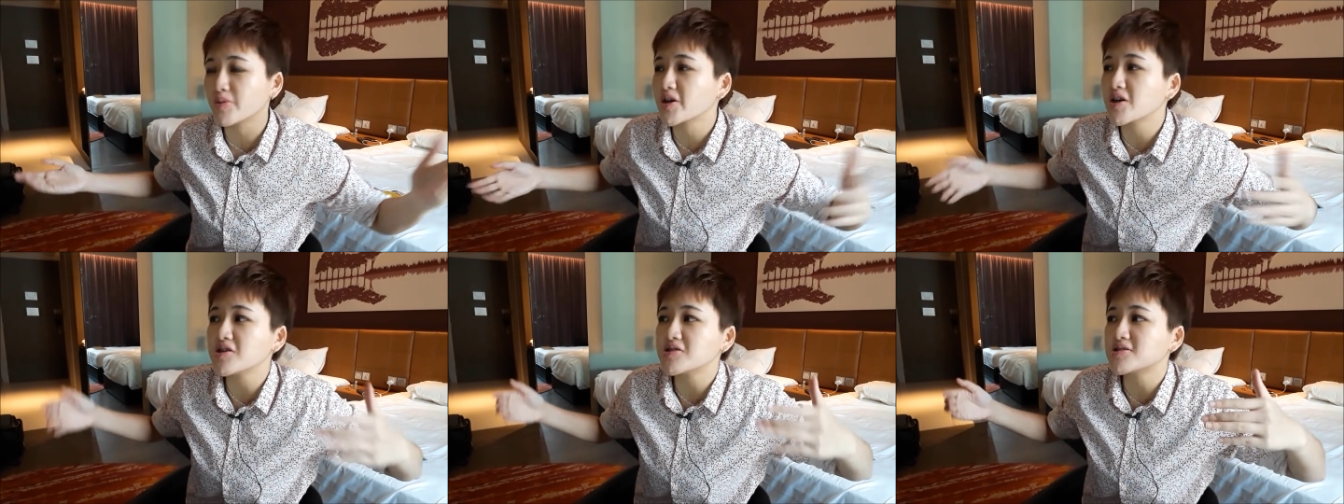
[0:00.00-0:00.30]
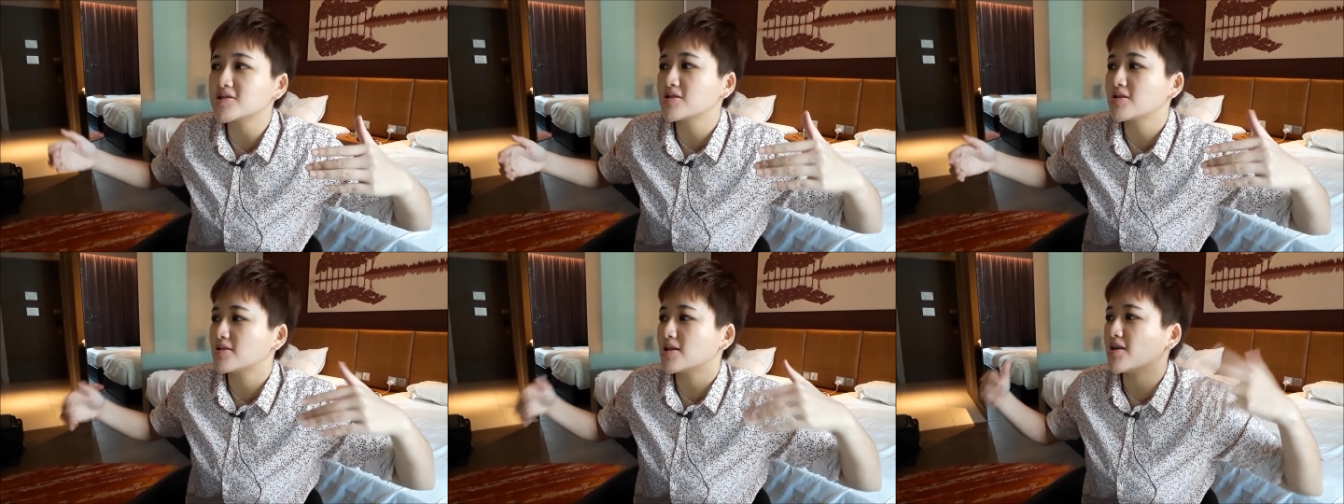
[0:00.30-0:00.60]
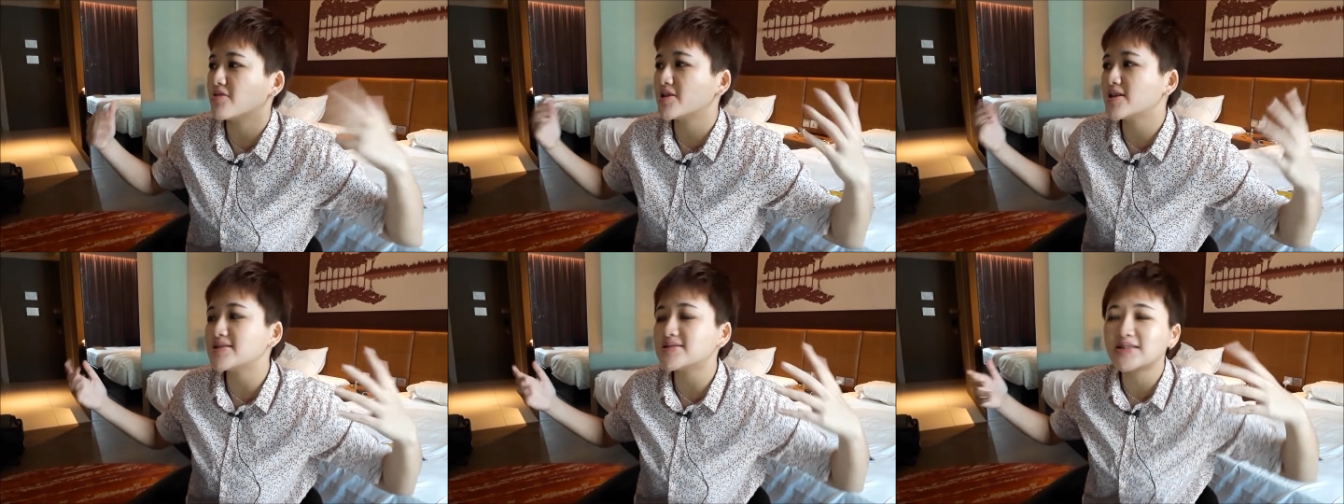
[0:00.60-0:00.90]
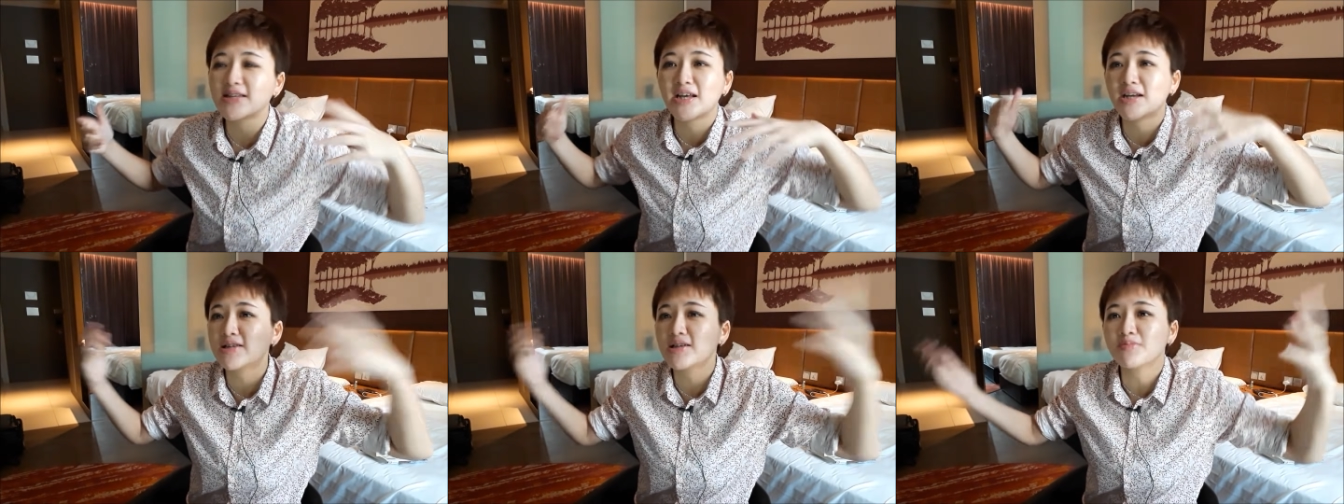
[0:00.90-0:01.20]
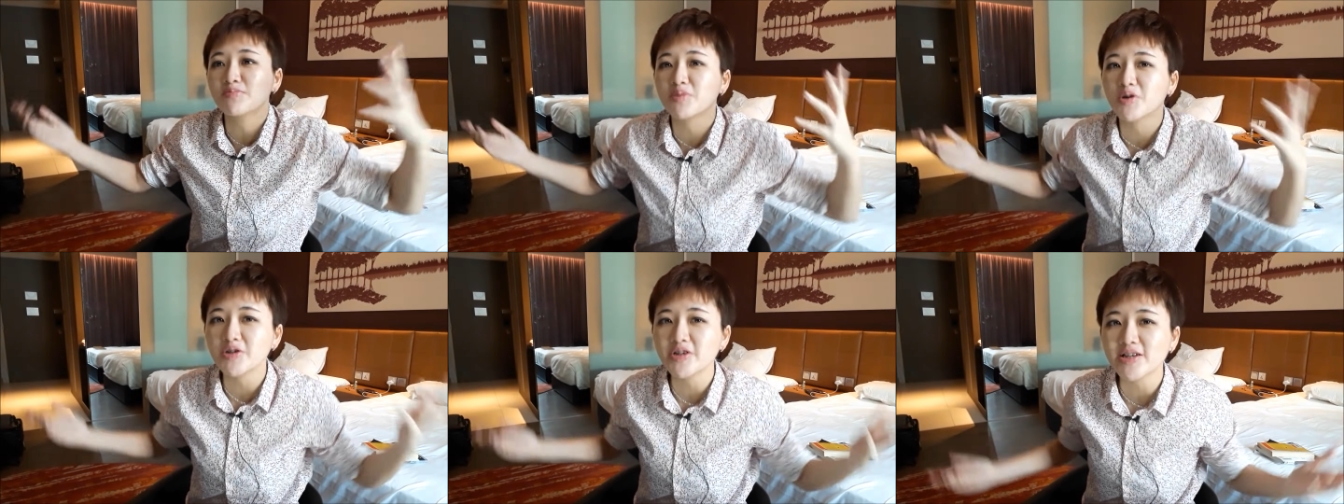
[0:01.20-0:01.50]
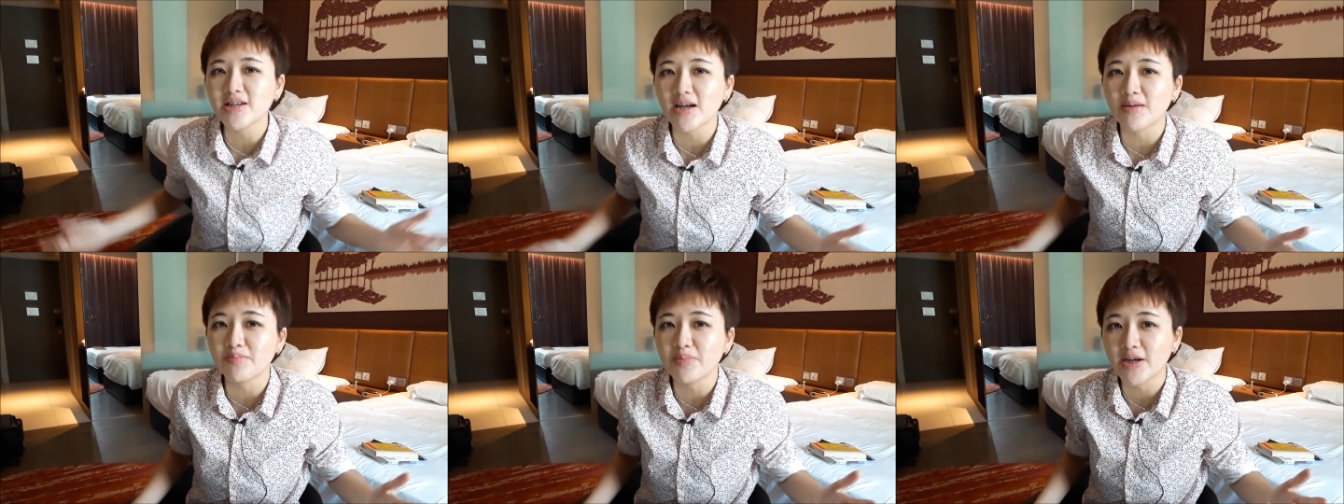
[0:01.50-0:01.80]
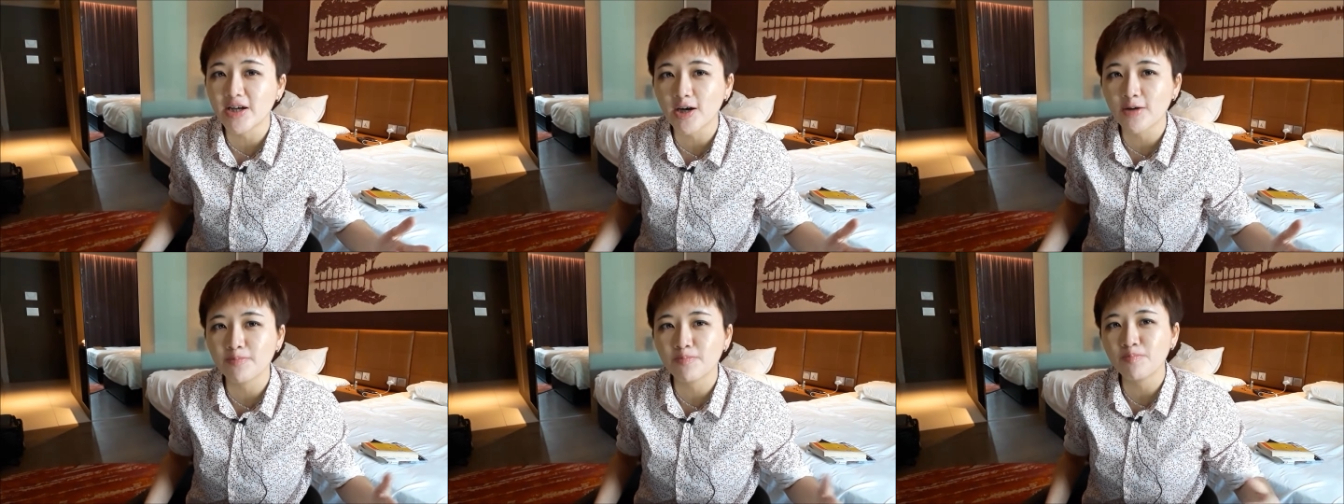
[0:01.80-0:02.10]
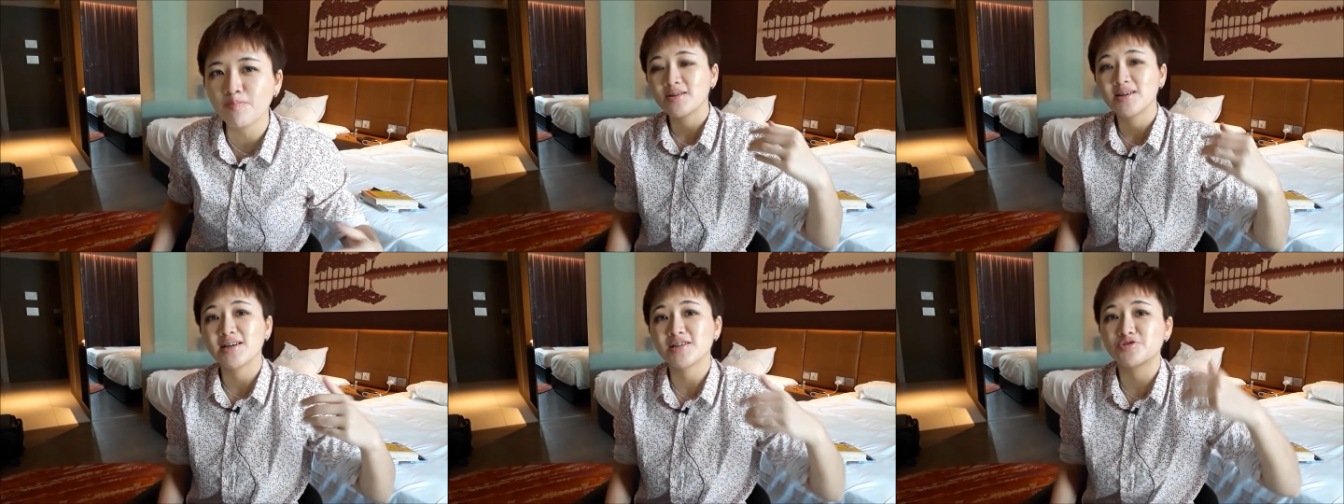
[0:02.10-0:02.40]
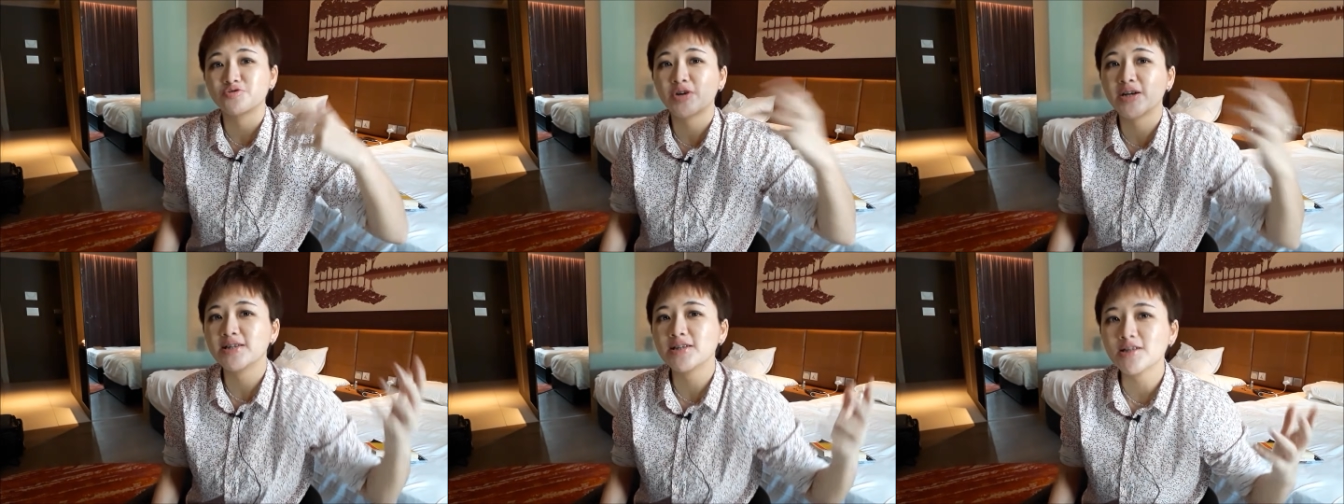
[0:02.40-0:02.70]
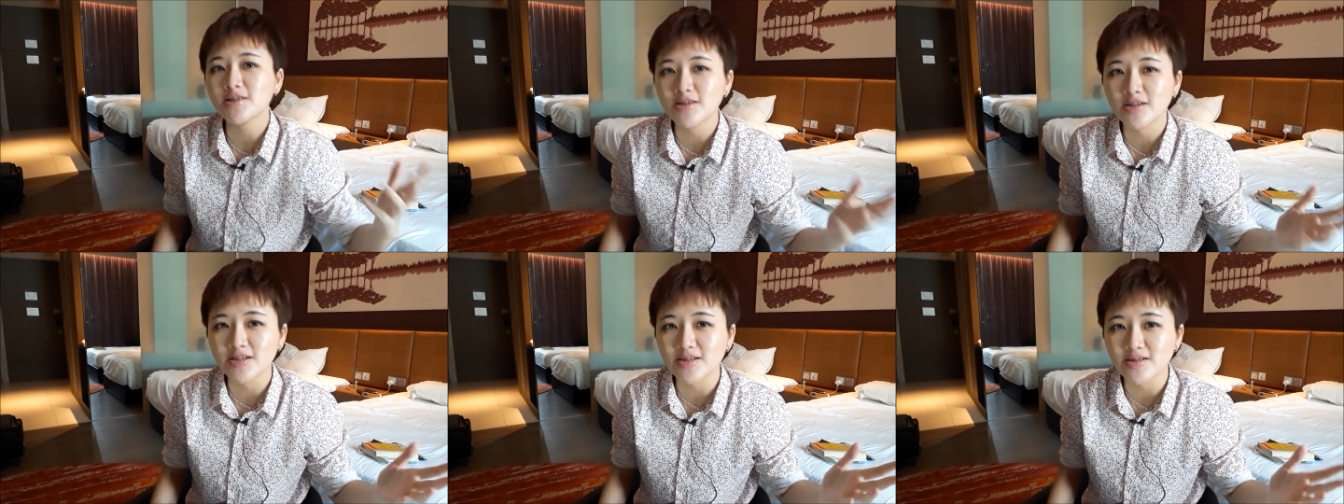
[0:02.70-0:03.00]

because nowadays anybody can become a trading